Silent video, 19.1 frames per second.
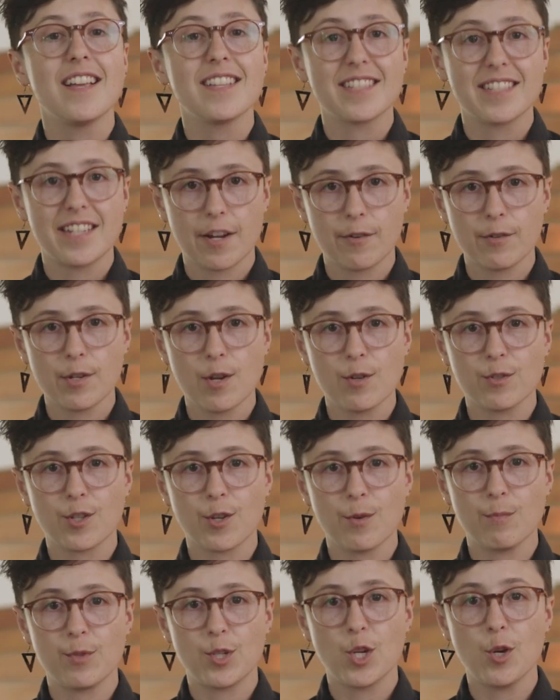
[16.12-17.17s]

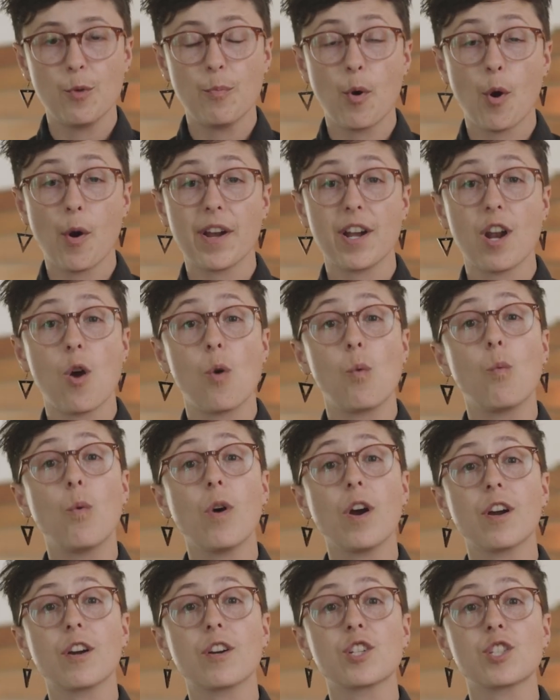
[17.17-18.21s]
StereoZoom 2.0
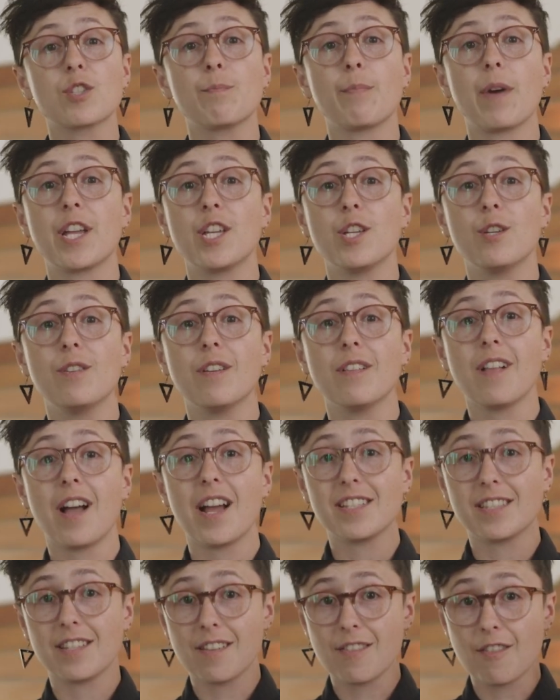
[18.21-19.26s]
works by
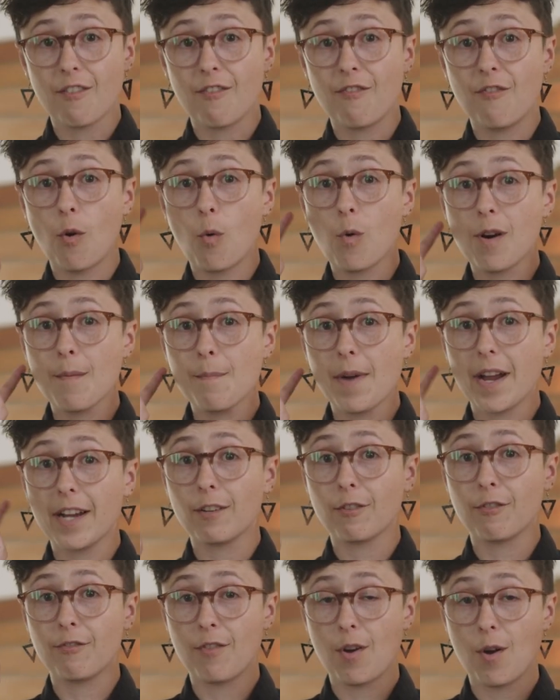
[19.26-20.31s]
utilizing the
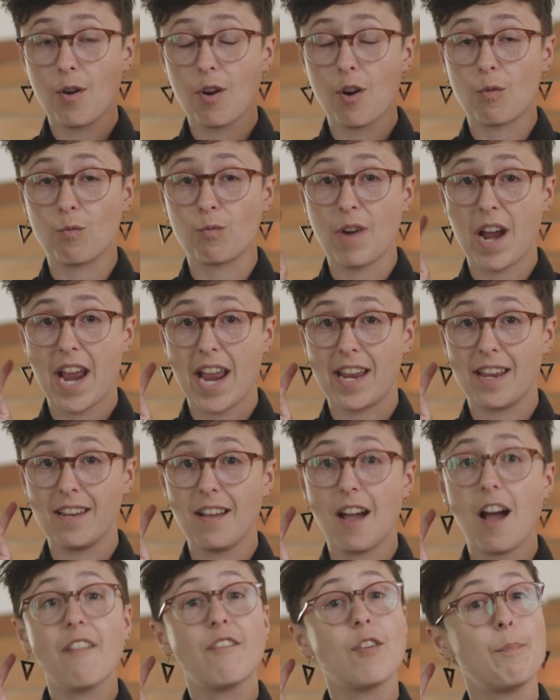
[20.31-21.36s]
4-microphone
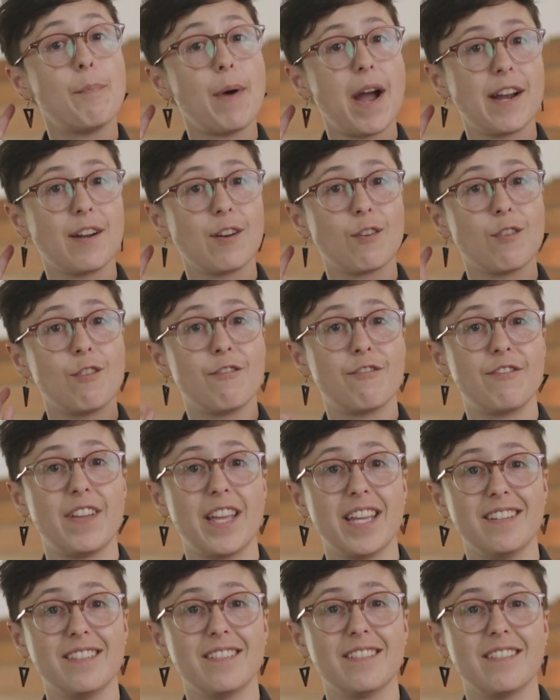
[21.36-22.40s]
array of a binaural
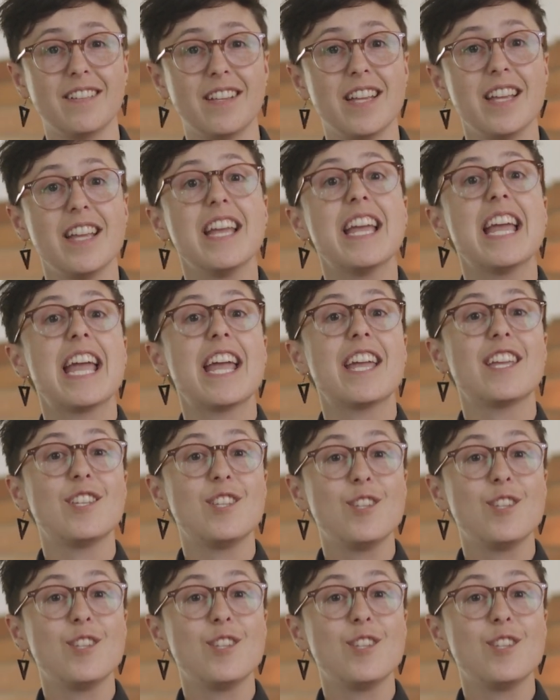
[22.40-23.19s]
fit.